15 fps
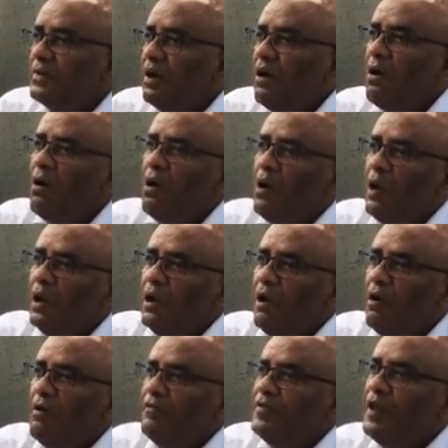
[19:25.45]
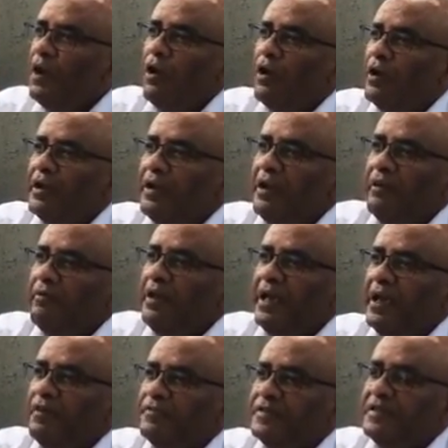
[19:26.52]
all of the ordinary
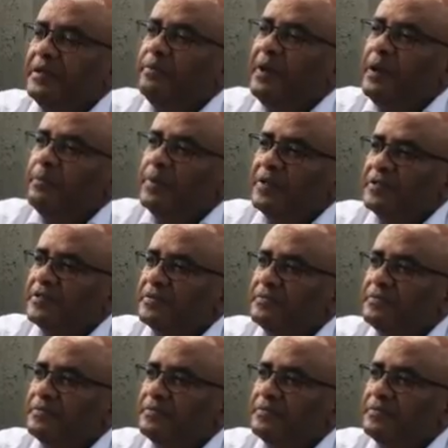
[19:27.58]
AFC members.